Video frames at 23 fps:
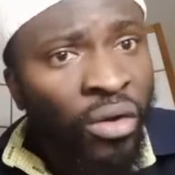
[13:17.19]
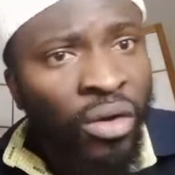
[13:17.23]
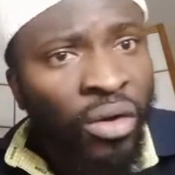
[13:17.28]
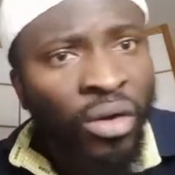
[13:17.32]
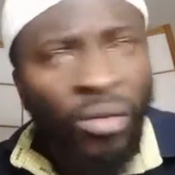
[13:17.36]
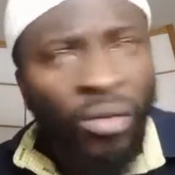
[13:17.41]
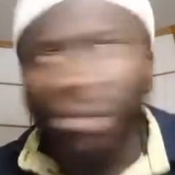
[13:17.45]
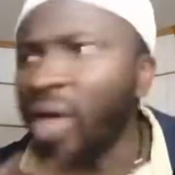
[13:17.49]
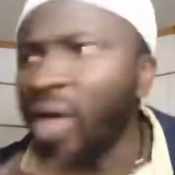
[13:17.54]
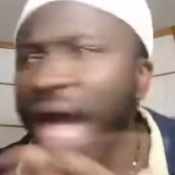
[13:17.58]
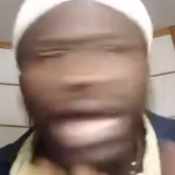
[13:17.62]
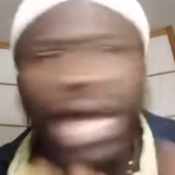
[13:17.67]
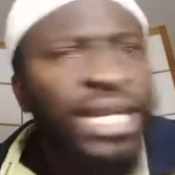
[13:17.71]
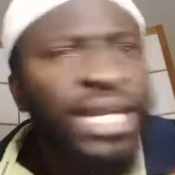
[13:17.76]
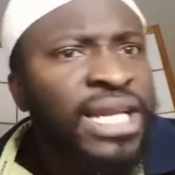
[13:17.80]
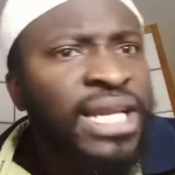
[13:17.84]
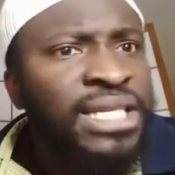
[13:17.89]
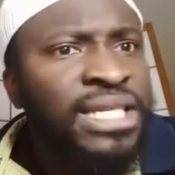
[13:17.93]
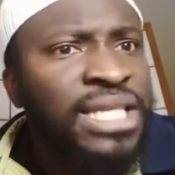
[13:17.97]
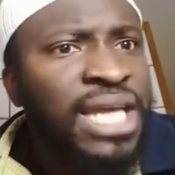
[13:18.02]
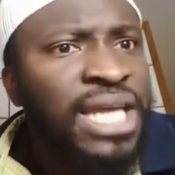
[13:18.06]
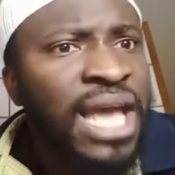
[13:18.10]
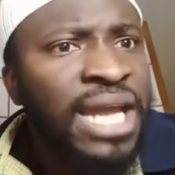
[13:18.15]
I didn't see
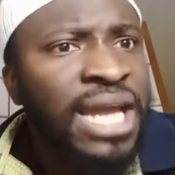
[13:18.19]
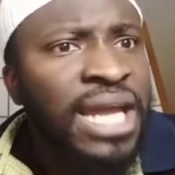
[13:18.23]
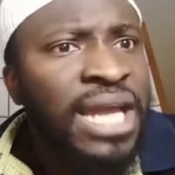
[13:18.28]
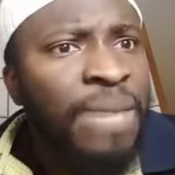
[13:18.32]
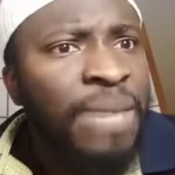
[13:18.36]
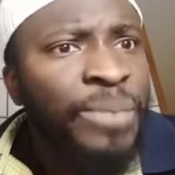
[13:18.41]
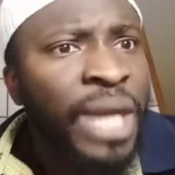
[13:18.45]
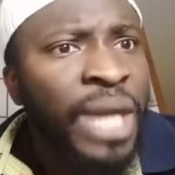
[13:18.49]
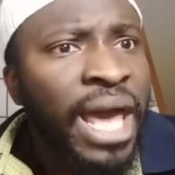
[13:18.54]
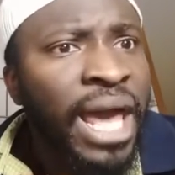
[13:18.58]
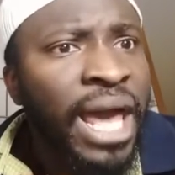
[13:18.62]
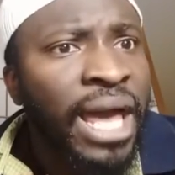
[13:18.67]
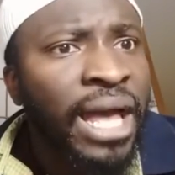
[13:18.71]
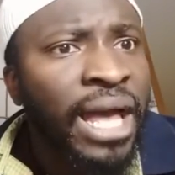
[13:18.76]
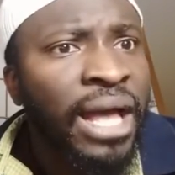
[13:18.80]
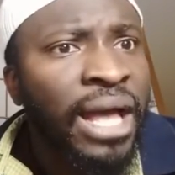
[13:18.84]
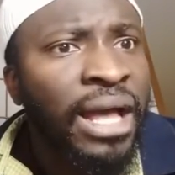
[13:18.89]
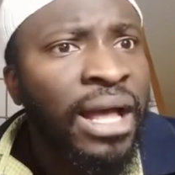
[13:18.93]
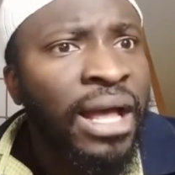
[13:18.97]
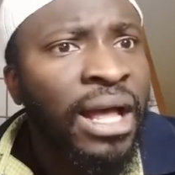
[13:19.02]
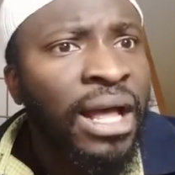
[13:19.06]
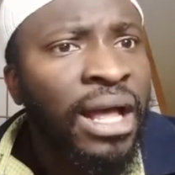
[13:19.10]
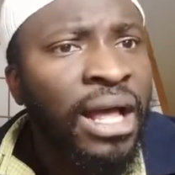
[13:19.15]
her name there.
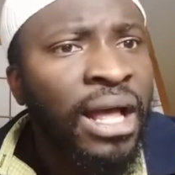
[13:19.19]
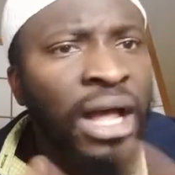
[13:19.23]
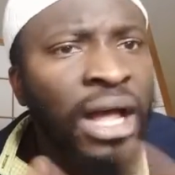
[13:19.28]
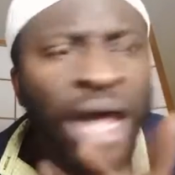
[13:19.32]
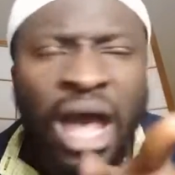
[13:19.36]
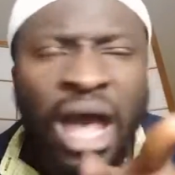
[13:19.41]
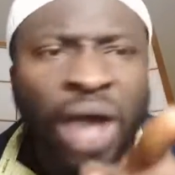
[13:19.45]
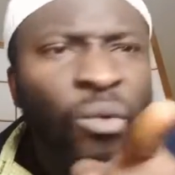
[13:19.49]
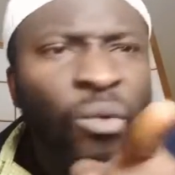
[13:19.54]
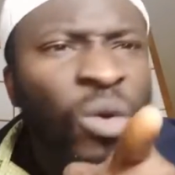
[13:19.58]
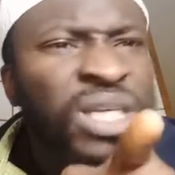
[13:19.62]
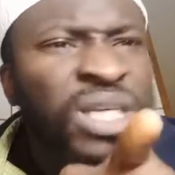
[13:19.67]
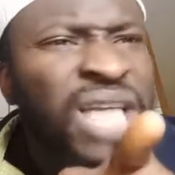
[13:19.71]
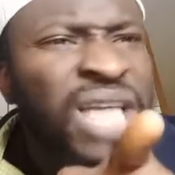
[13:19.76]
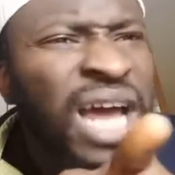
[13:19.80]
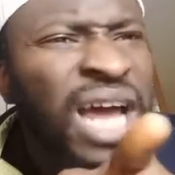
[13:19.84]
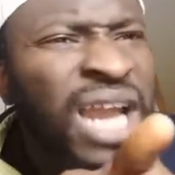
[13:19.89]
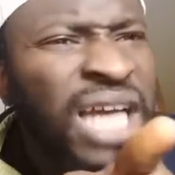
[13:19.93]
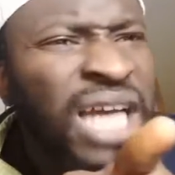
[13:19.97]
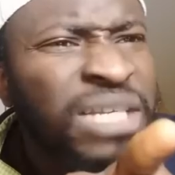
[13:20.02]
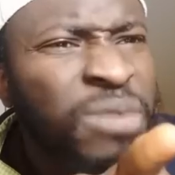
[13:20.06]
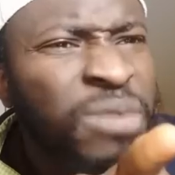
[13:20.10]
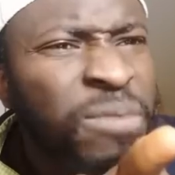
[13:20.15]
Was Anas
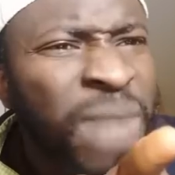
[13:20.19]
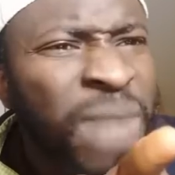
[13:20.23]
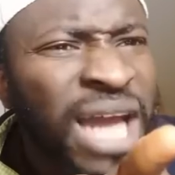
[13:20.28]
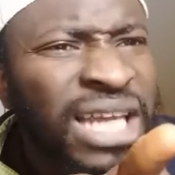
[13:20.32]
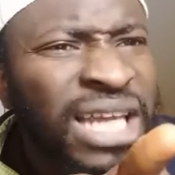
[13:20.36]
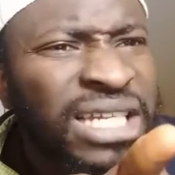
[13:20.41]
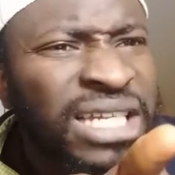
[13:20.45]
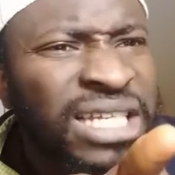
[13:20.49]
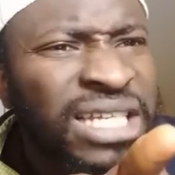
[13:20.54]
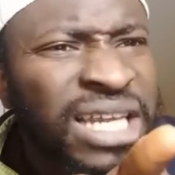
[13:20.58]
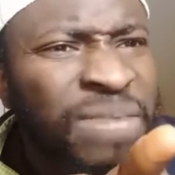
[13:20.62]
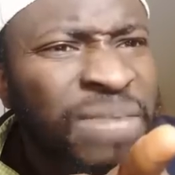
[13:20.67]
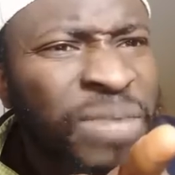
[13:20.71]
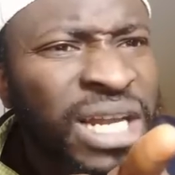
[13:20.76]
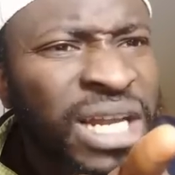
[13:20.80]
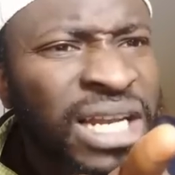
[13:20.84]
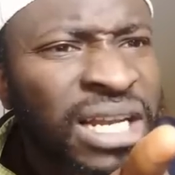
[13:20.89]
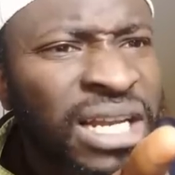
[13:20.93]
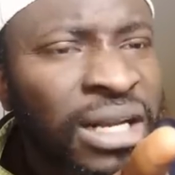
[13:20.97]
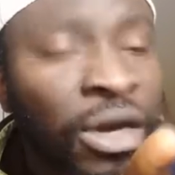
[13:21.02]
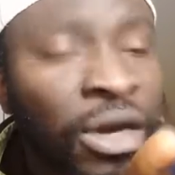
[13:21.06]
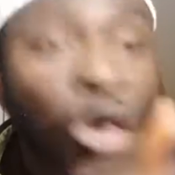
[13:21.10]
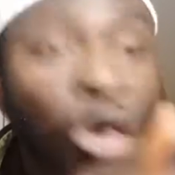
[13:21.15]
bin Malik sleeping?
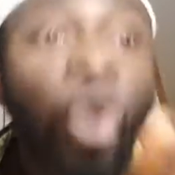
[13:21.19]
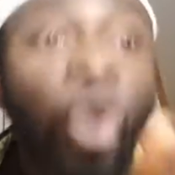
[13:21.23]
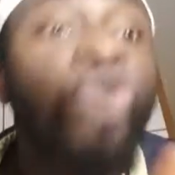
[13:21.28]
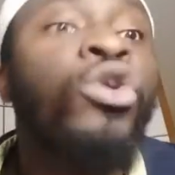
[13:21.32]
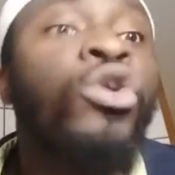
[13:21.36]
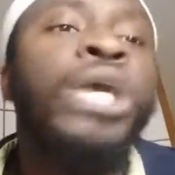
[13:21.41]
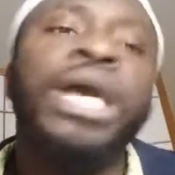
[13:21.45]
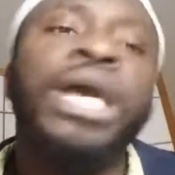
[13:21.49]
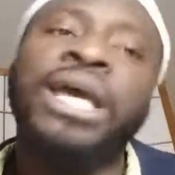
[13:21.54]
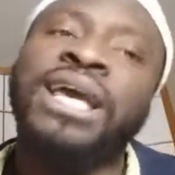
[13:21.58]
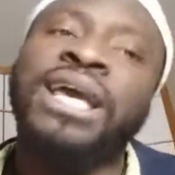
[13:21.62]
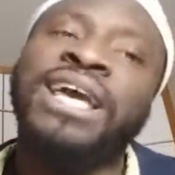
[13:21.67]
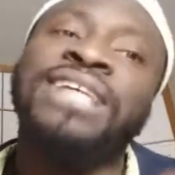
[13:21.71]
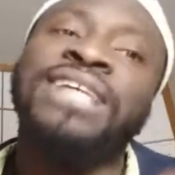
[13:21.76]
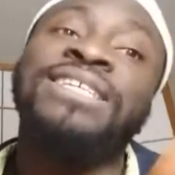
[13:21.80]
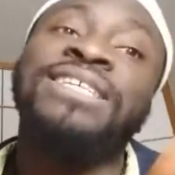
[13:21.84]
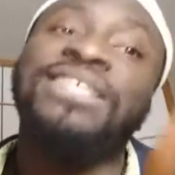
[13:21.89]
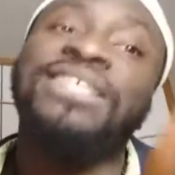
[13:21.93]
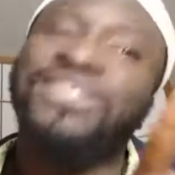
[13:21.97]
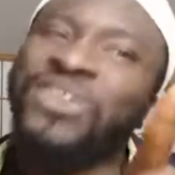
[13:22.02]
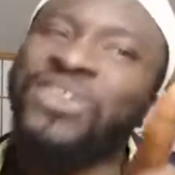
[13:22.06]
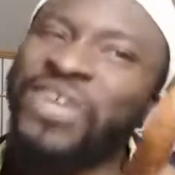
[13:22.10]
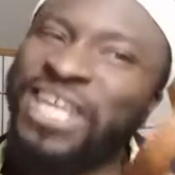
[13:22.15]
Oh, yeah, it's a
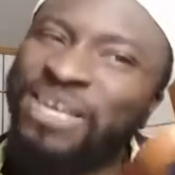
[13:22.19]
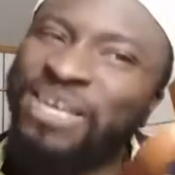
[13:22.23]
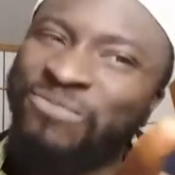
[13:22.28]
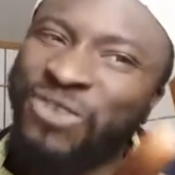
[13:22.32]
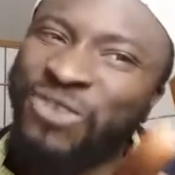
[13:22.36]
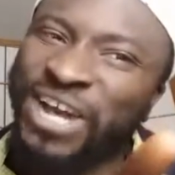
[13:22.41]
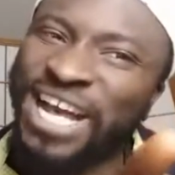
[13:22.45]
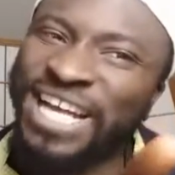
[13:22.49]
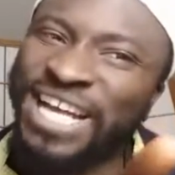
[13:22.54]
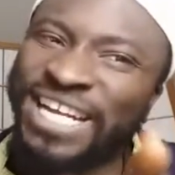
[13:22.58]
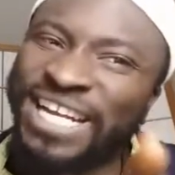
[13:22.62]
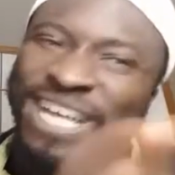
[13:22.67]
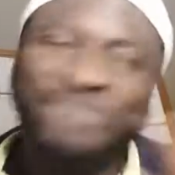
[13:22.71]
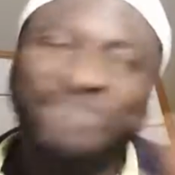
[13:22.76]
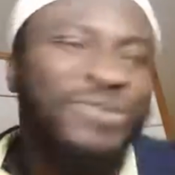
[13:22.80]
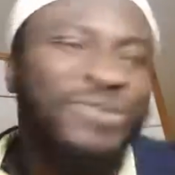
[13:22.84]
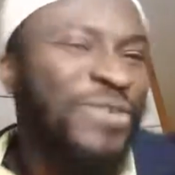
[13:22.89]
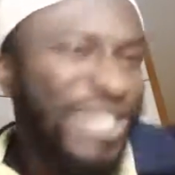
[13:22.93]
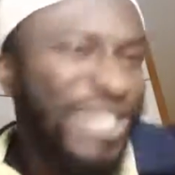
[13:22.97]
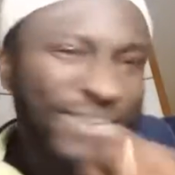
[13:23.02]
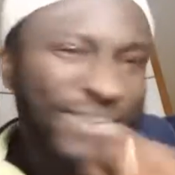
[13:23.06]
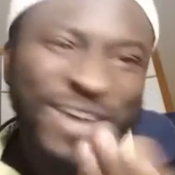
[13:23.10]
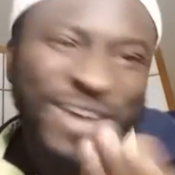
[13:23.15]
Sahih Bukhari. Come on, you
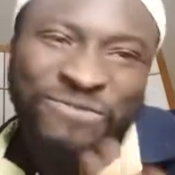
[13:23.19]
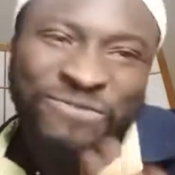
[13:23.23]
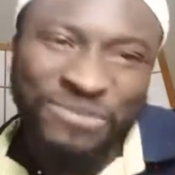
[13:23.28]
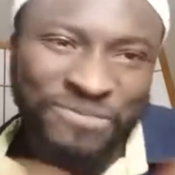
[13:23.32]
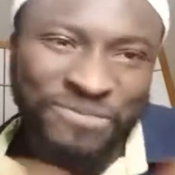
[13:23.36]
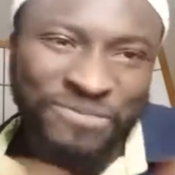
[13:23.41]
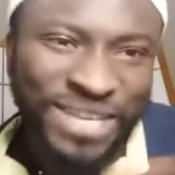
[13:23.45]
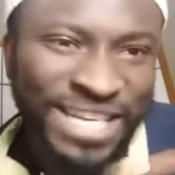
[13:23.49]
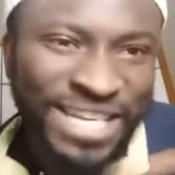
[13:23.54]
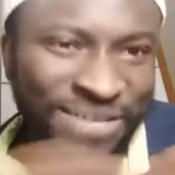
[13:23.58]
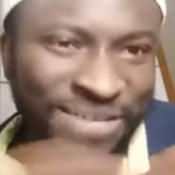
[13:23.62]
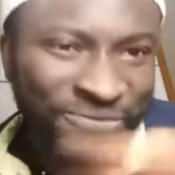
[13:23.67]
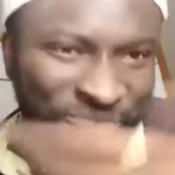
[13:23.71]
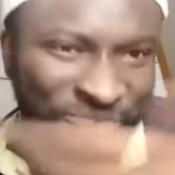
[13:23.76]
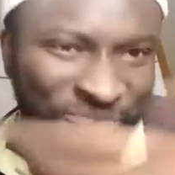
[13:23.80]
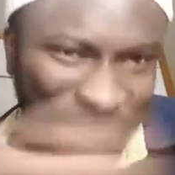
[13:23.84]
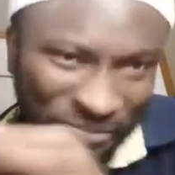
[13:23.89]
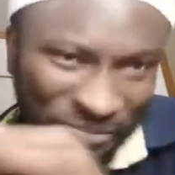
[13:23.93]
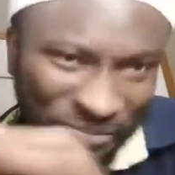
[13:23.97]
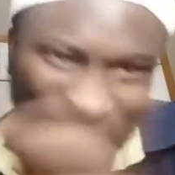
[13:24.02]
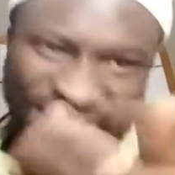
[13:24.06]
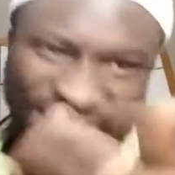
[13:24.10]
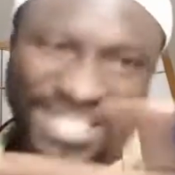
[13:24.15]
have to believe.
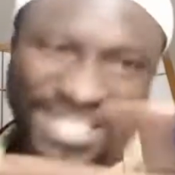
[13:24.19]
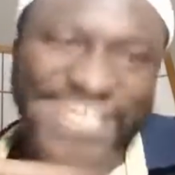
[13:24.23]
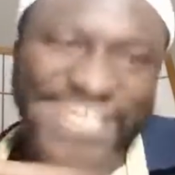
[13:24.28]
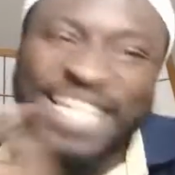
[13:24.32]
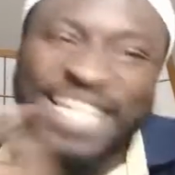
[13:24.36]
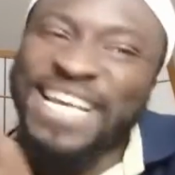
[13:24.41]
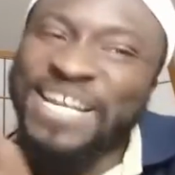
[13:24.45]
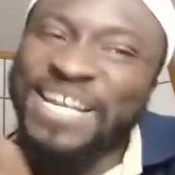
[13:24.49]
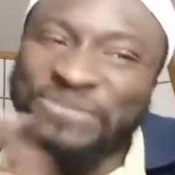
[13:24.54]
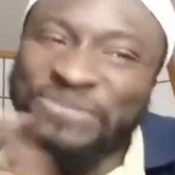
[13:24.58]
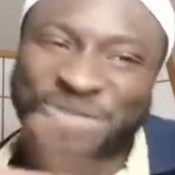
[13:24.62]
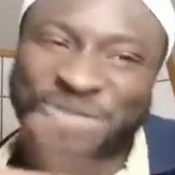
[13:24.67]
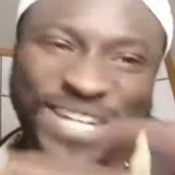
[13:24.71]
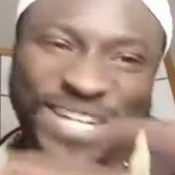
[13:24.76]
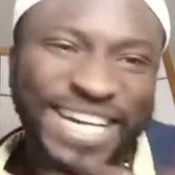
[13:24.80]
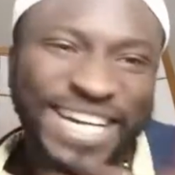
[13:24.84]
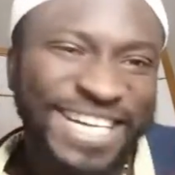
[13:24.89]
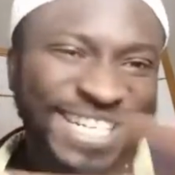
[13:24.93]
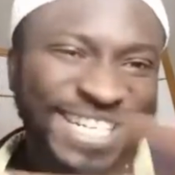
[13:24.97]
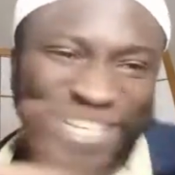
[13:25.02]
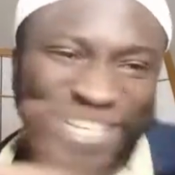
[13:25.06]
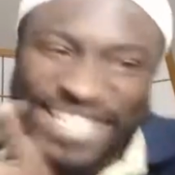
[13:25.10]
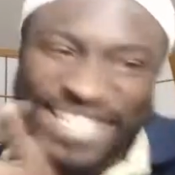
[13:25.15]
Sahih
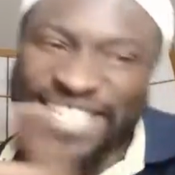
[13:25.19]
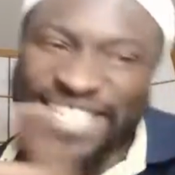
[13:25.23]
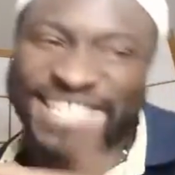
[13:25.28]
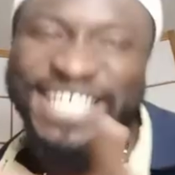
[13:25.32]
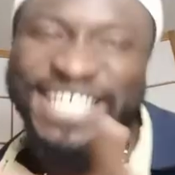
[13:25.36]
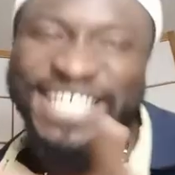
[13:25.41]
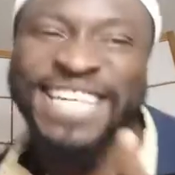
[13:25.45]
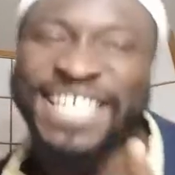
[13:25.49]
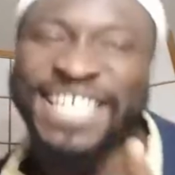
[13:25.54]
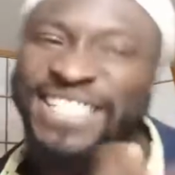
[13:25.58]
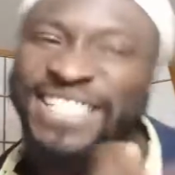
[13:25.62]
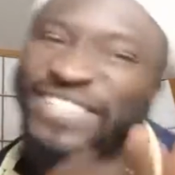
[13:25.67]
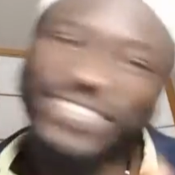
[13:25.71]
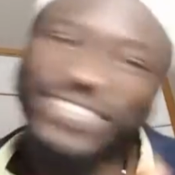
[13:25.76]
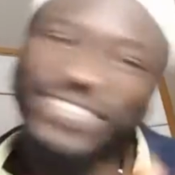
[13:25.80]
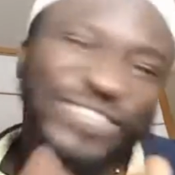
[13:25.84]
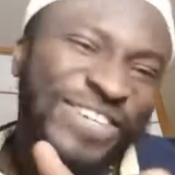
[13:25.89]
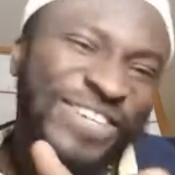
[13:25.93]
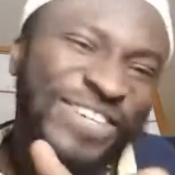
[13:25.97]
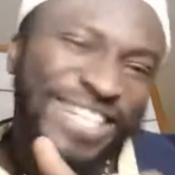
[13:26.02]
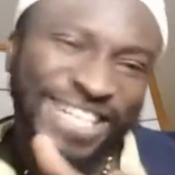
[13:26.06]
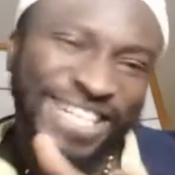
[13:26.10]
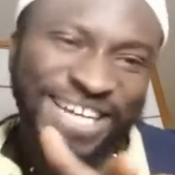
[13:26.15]
al-Bukhari. Don't
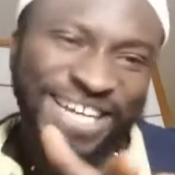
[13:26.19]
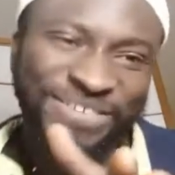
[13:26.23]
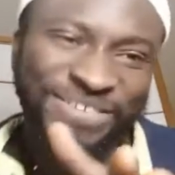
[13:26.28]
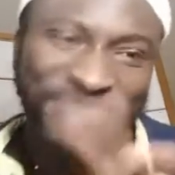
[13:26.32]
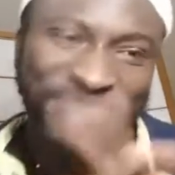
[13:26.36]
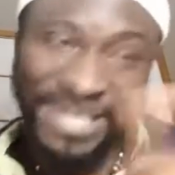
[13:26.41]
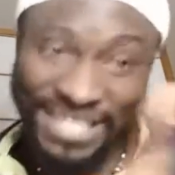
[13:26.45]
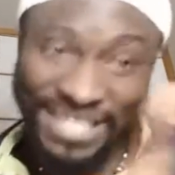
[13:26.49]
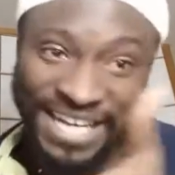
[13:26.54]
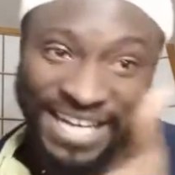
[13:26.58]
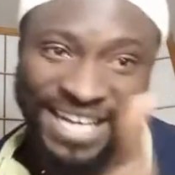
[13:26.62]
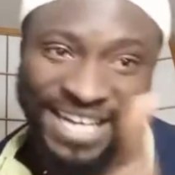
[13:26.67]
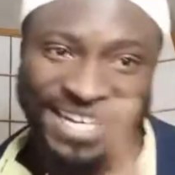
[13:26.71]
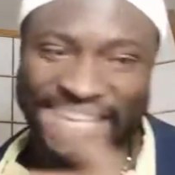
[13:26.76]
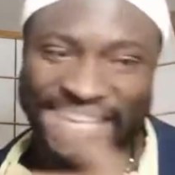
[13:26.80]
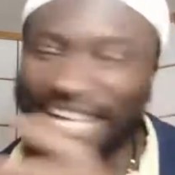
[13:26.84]
worry, mashallah.